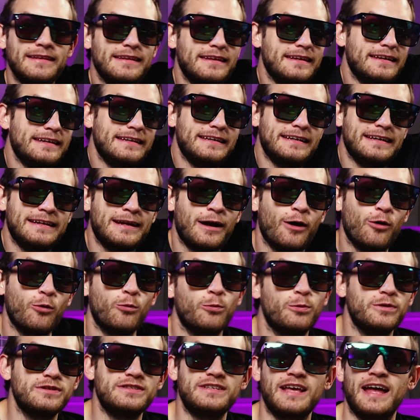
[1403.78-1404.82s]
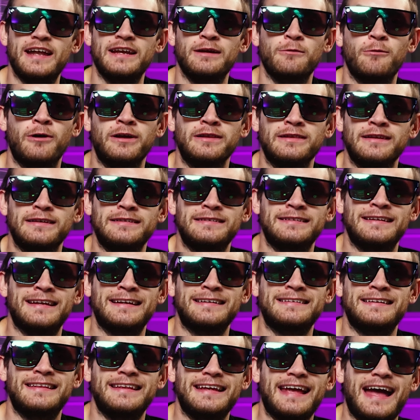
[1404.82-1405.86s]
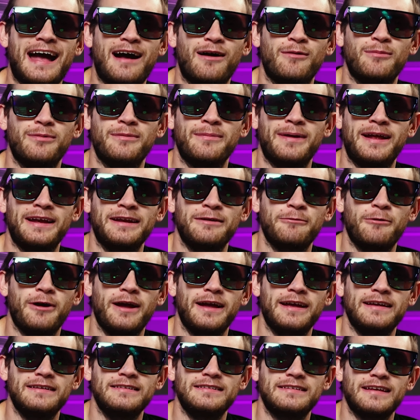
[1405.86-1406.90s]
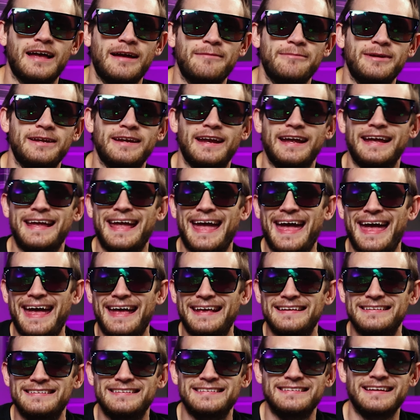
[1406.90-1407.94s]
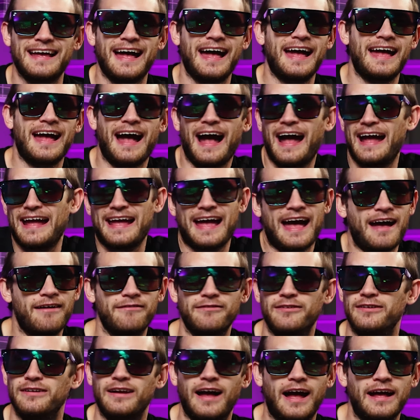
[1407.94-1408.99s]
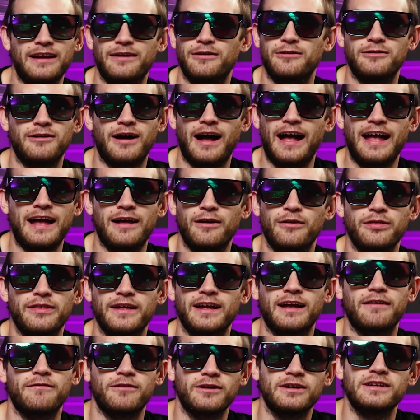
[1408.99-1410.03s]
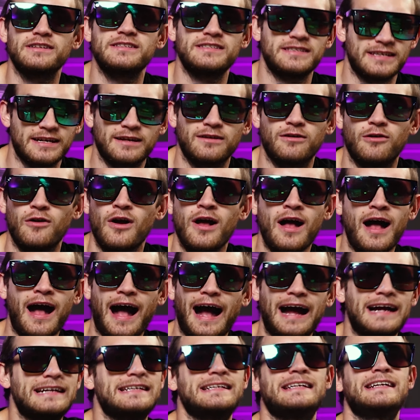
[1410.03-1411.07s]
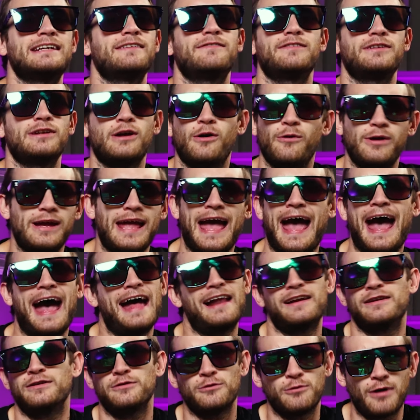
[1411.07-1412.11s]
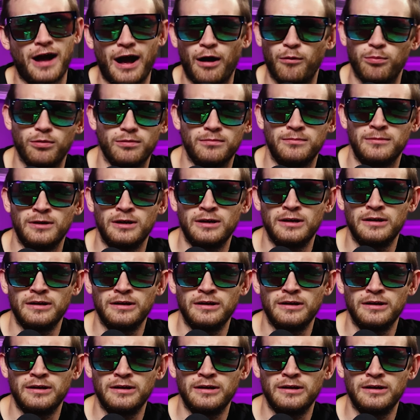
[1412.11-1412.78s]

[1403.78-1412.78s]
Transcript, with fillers: you know, was anyone listening to the album anyways? I mean, I guess I I haven't. I don't. I don't think I've heard a single. I didn't even know he had a new album.